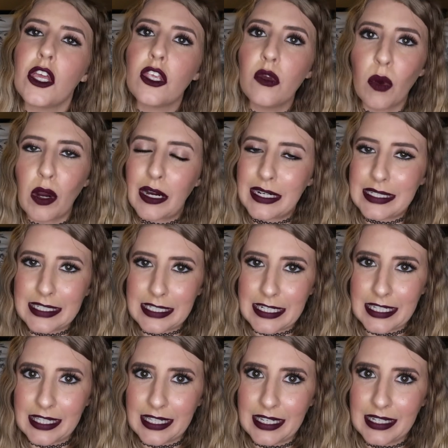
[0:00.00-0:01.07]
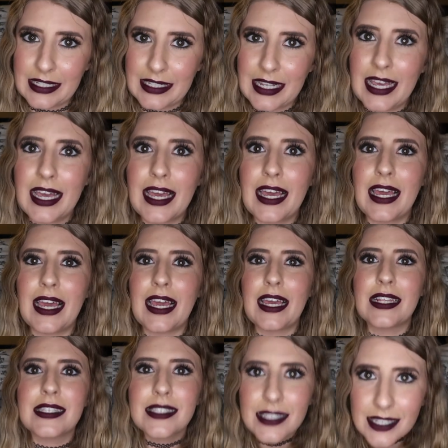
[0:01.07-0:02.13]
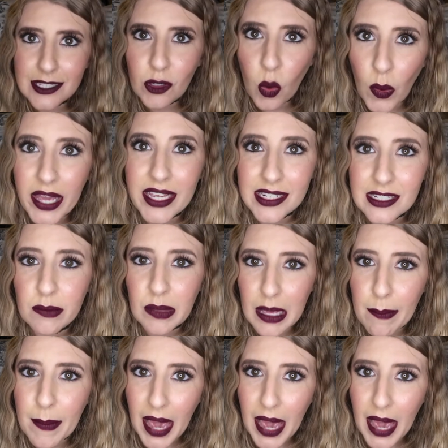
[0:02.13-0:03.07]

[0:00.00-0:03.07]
you are at Disneyland. It's going to be.